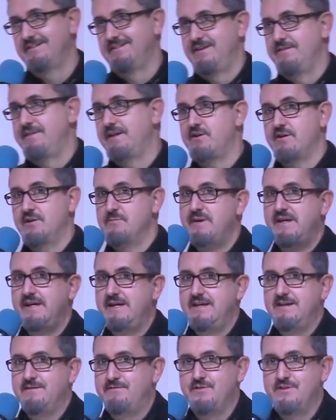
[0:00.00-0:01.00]
They're going to be
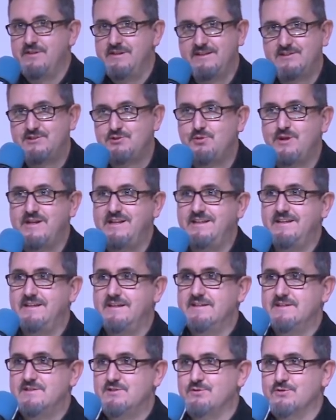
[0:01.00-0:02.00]
here for the next 20
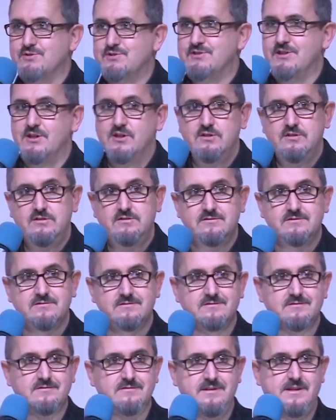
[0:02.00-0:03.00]
years or so.
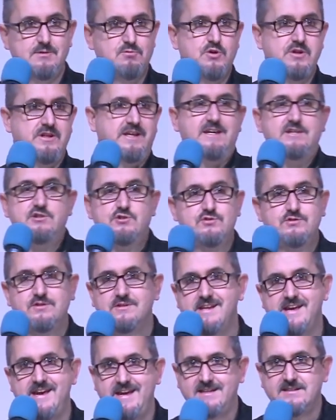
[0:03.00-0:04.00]
They weren't interested
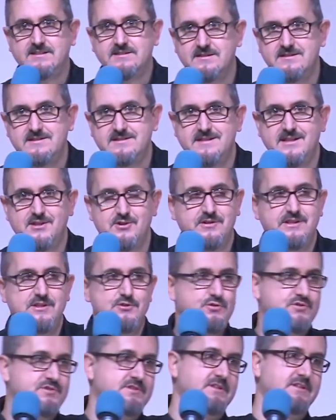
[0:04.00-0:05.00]
in exits. They're not
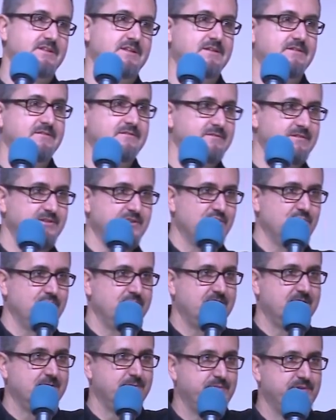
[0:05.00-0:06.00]
interested in you know
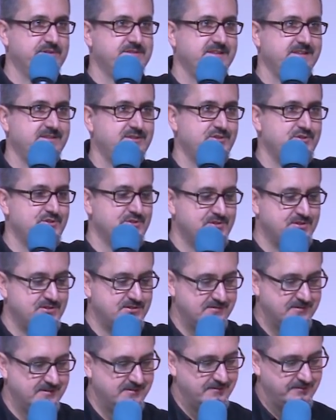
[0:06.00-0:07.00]
little percentages
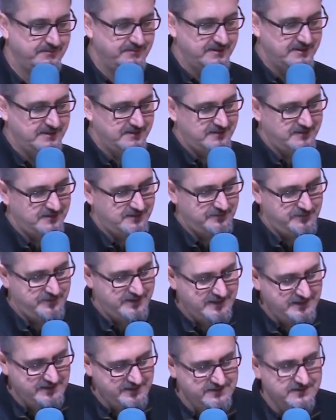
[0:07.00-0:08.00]
of, uh, of
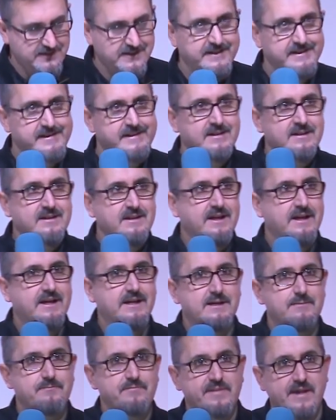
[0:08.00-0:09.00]
things.
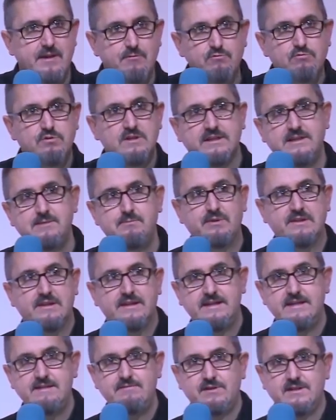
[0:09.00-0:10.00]
Um, they really
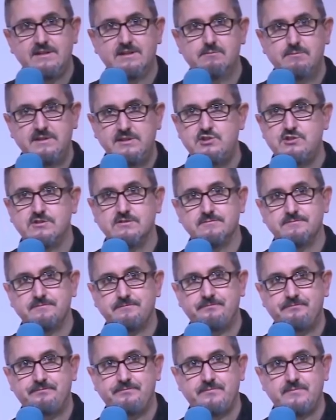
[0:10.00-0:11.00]
believe in the mission,
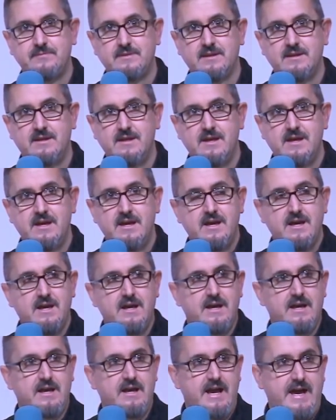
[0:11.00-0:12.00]

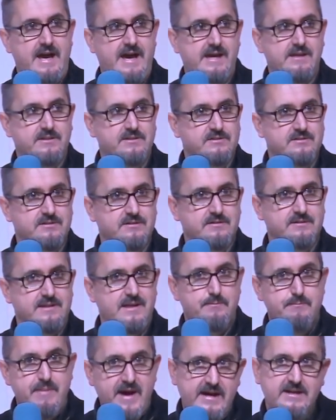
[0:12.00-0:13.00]
and they're
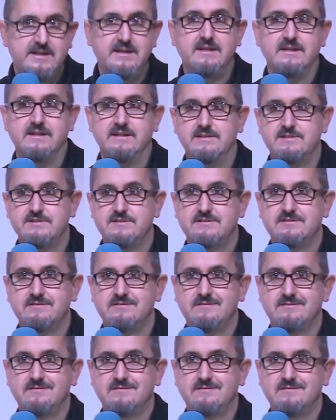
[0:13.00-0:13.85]
backing us.